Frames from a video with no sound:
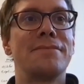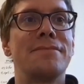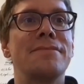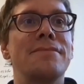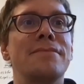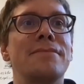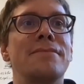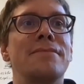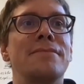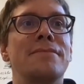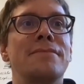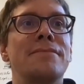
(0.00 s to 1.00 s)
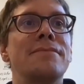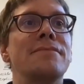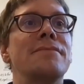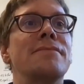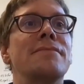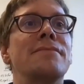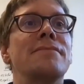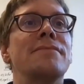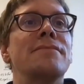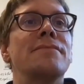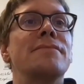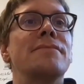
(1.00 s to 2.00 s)

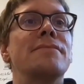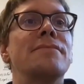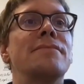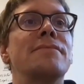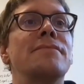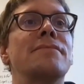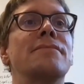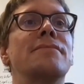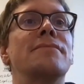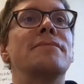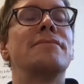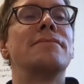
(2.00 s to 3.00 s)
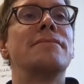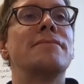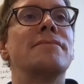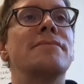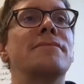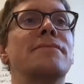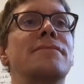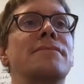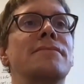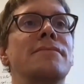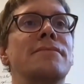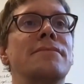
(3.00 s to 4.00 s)

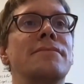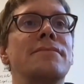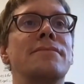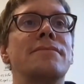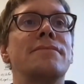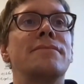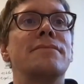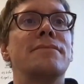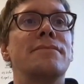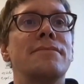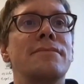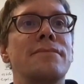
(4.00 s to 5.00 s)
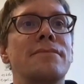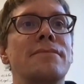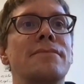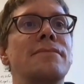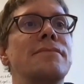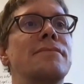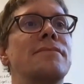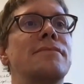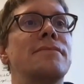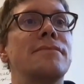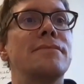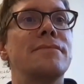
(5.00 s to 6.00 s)

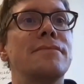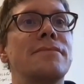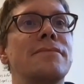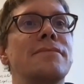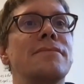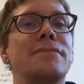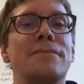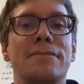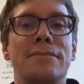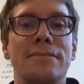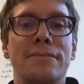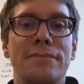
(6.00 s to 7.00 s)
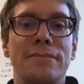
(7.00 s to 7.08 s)
The person shown says nothing.